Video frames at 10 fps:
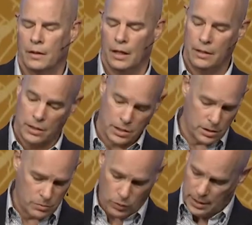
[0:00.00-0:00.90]
And this
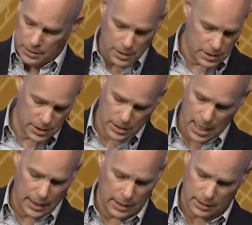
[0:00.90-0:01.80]
is where this is
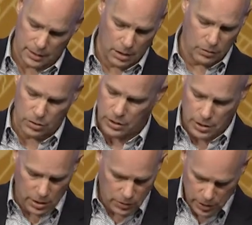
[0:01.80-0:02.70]
heading. You know, you
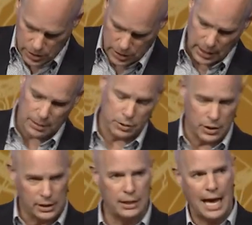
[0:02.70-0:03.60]
can, you can see it, and
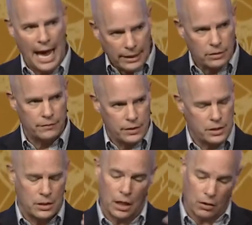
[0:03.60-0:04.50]
particularly
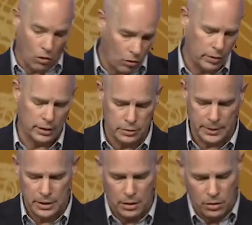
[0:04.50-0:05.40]
activists, not all
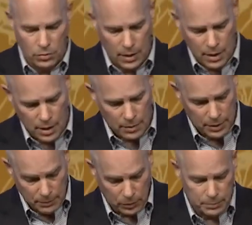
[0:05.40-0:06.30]
LGBTQ
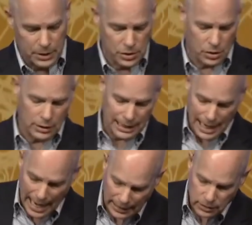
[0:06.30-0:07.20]
people, but certainly
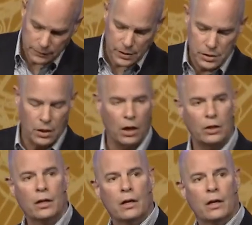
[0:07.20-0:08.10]
activists
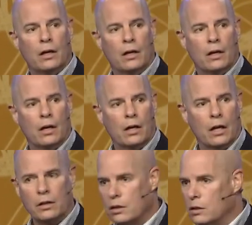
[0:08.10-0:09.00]
are or
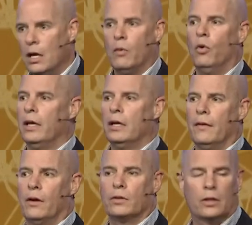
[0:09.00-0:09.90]
not, not wanting
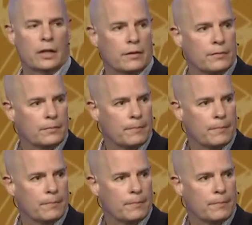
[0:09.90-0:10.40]
another alternative.